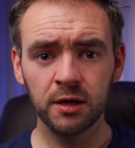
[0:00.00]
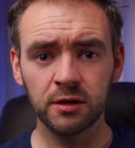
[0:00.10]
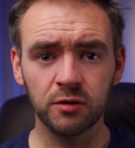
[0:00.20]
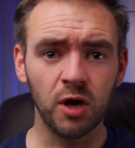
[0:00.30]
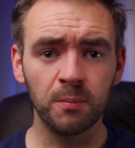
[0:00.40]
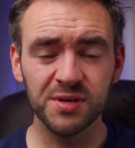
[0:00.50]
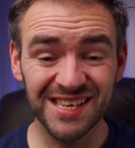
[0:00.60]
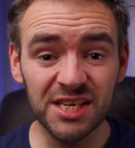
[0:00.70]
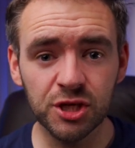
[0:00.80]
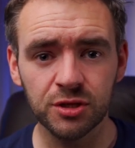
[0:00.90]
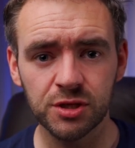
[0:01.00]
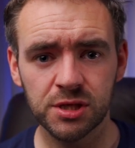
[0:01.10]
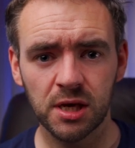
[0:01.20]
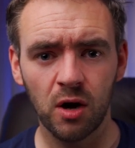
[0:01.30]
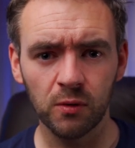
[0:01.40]
you know,
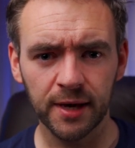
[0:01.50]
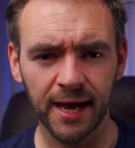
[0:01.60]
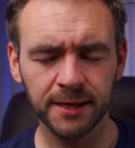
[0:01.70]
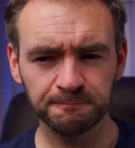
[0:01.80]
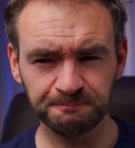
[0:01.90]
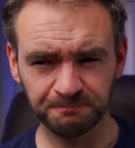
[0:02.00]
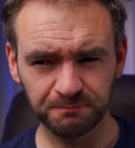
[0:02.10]
composition's okay.